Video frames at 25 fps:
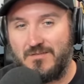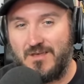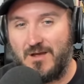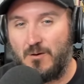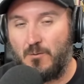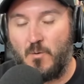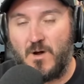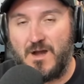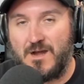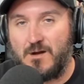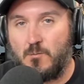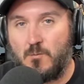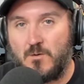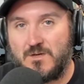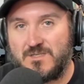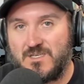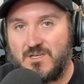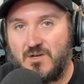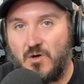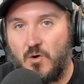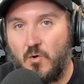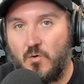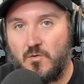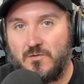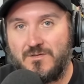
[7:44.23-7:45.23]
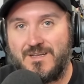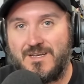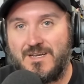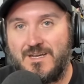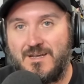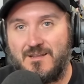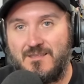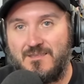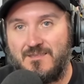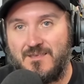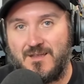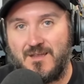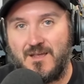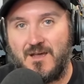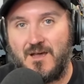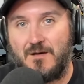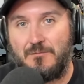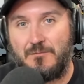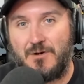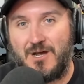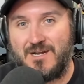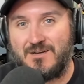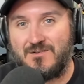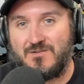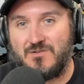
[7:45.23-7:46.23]
That wire wasn't holding anything
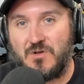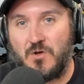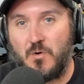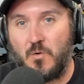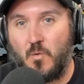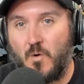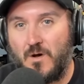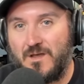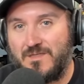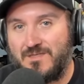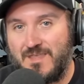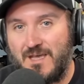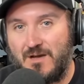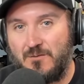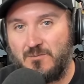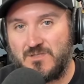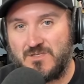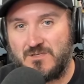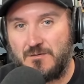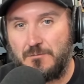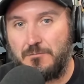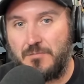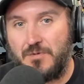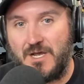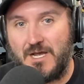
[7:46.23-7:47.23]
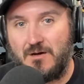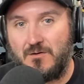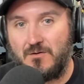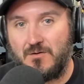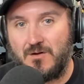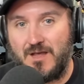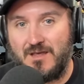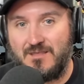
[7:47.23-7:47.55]
up. I don't know what that was about.